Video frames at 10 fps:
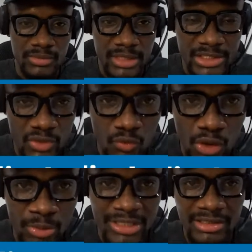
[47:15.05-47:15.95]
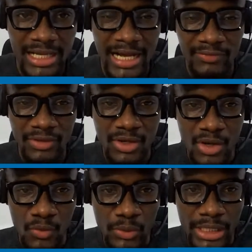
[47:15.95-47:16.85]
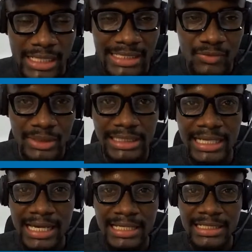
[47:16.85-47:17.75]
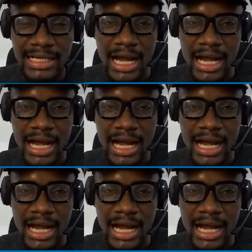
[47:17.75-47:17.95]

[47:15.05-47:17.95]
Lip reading: This is WordPress Live, where we learn